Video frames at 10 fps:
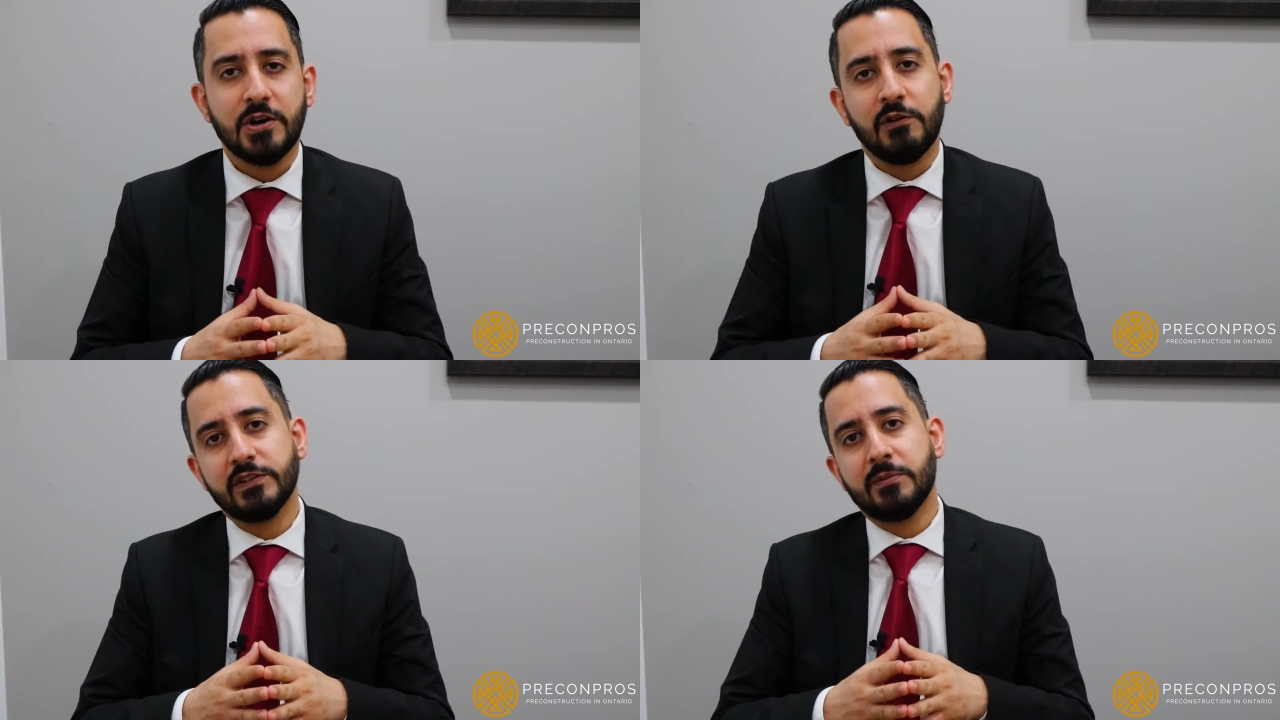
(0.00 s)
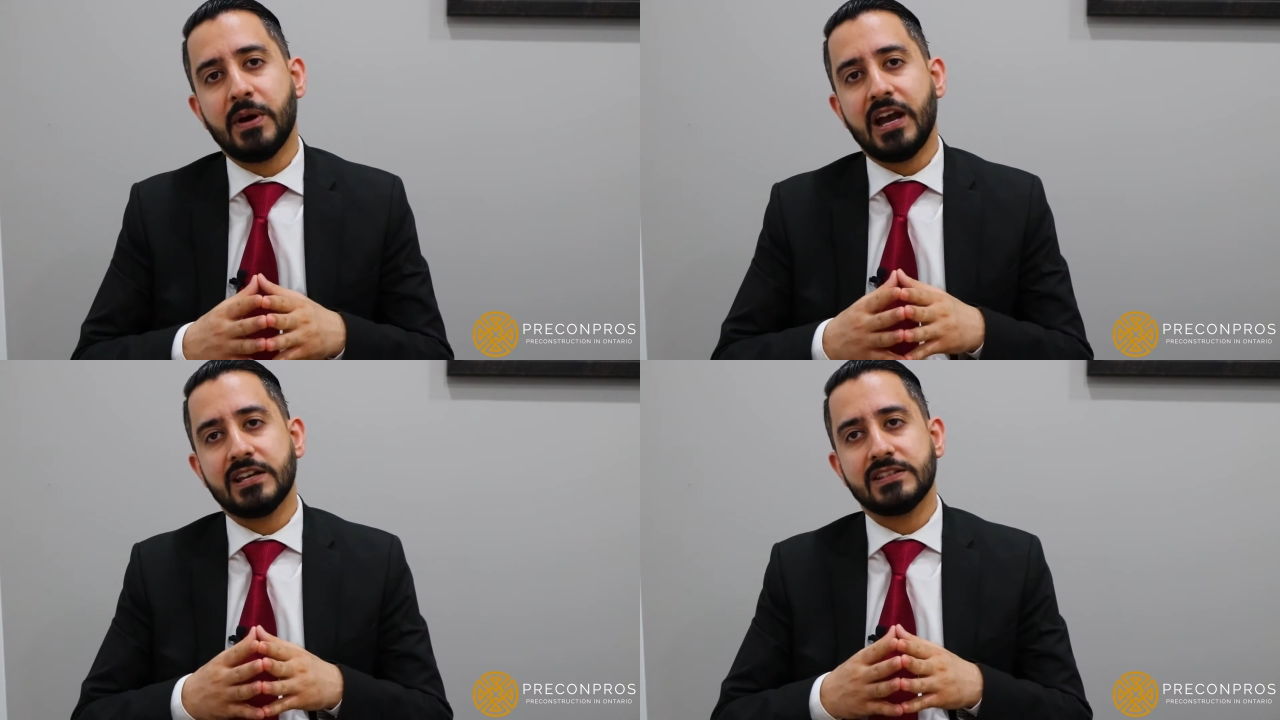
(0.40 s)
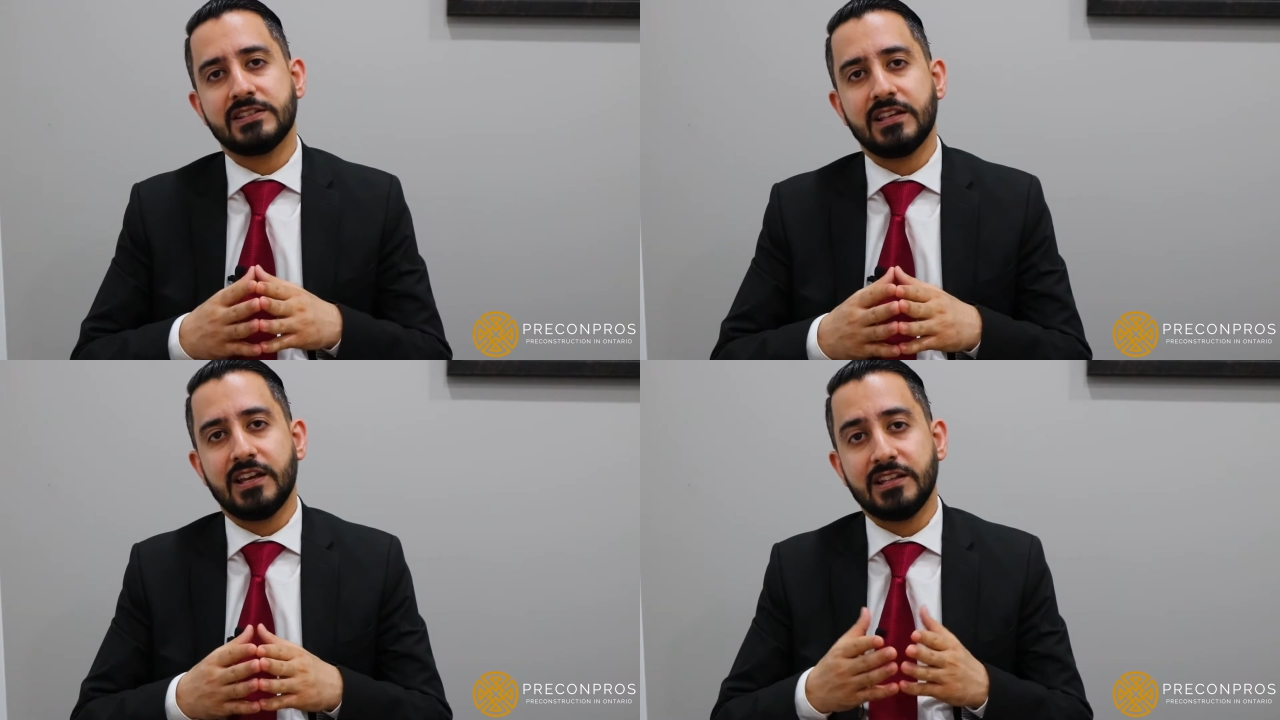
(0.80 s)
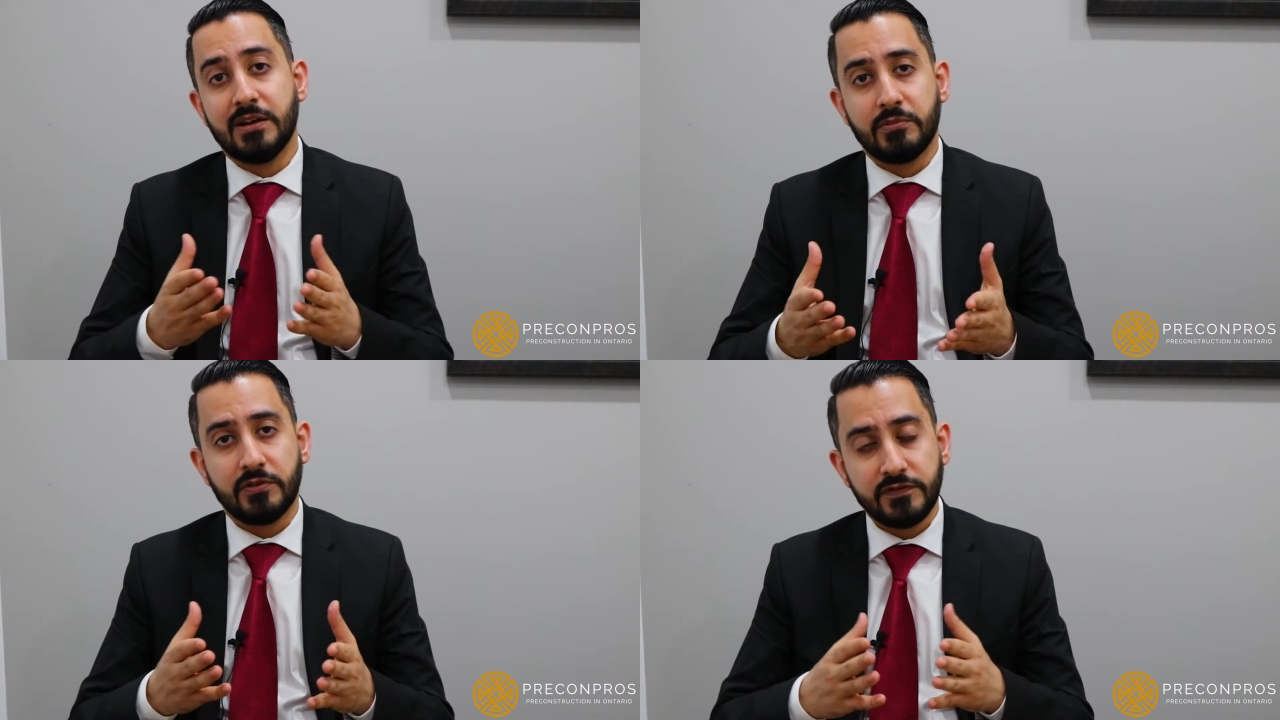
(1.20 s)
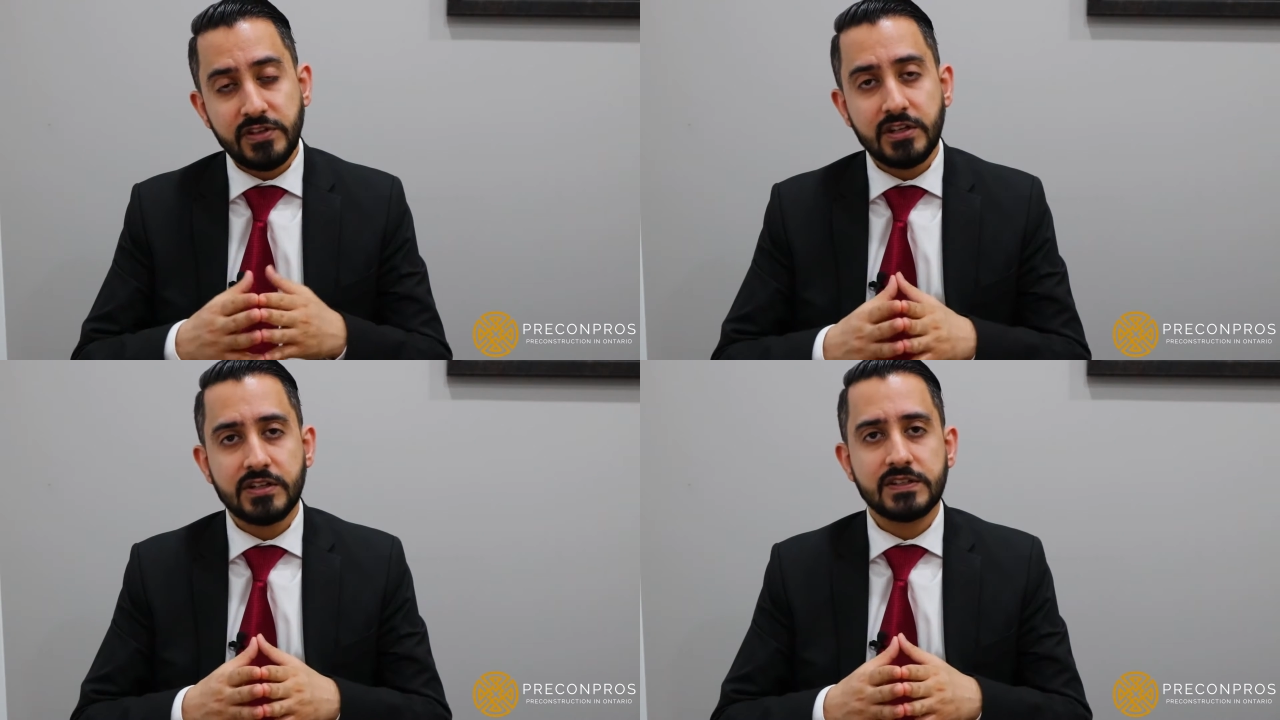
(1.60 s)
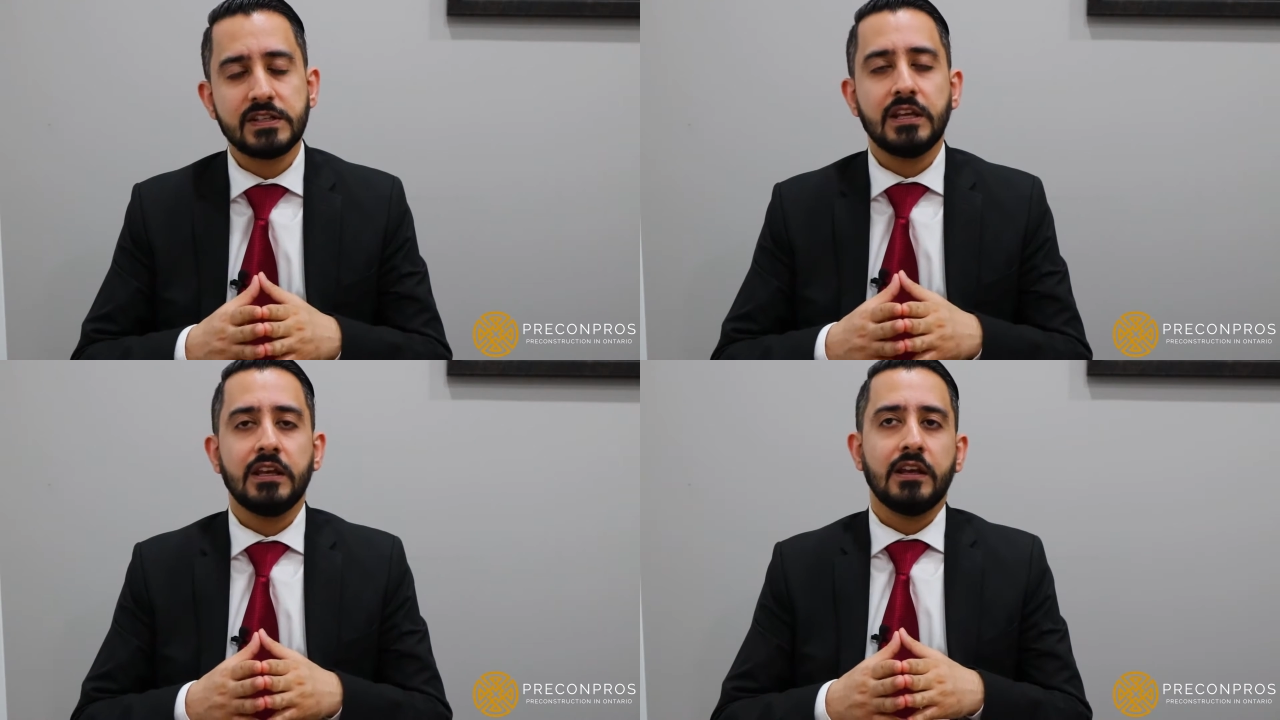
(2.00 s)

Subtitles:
over the past number of years.